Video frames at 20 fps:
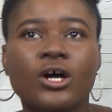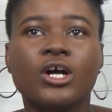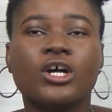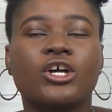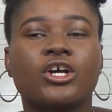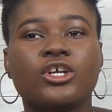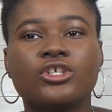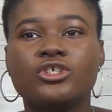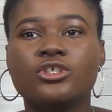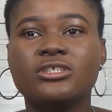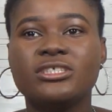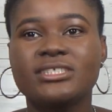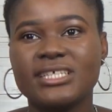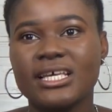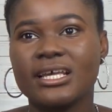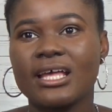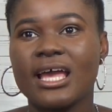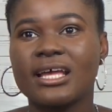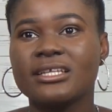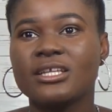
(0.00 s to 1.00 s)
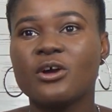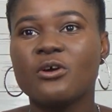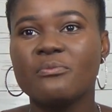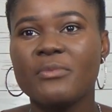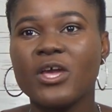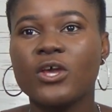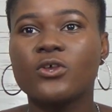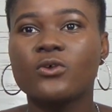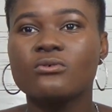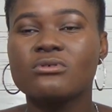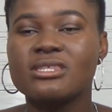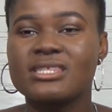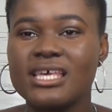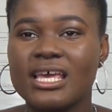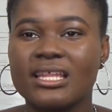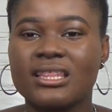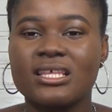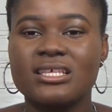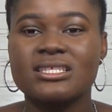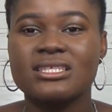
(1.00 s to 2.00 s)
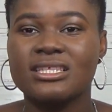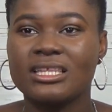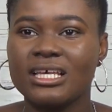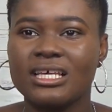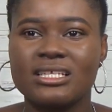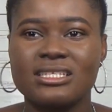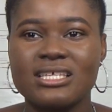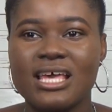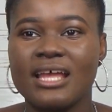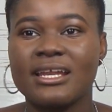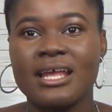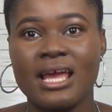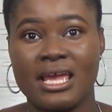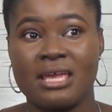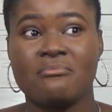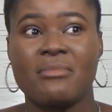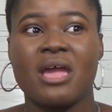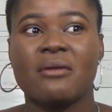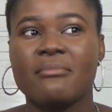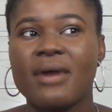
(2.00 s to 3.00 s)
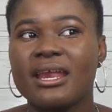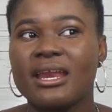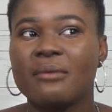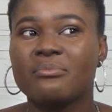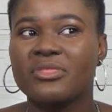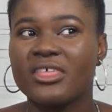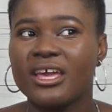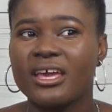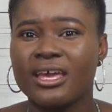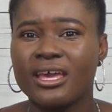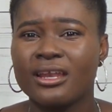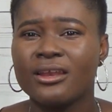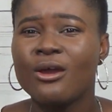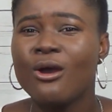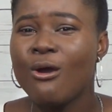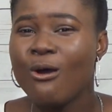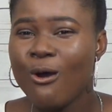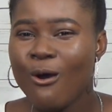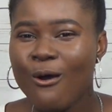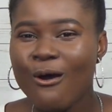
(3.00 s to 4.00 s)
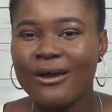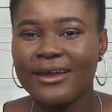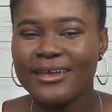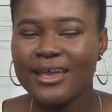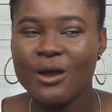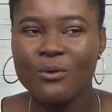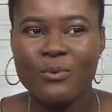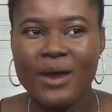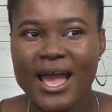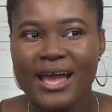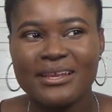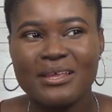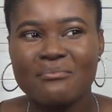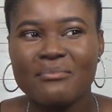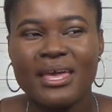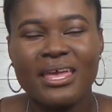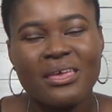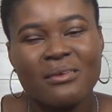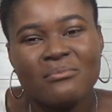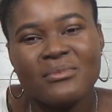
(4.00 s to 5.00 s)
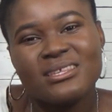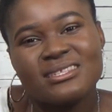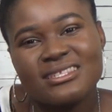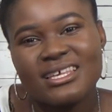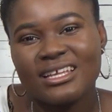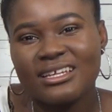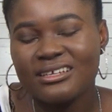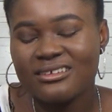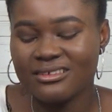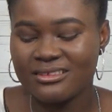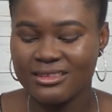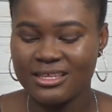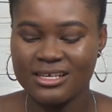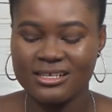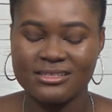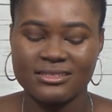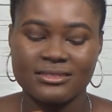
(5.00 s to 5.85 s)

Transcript: you say, and they'll make you say these things. And in my mind I'm thinking, oh yeah, why are they making me say these things?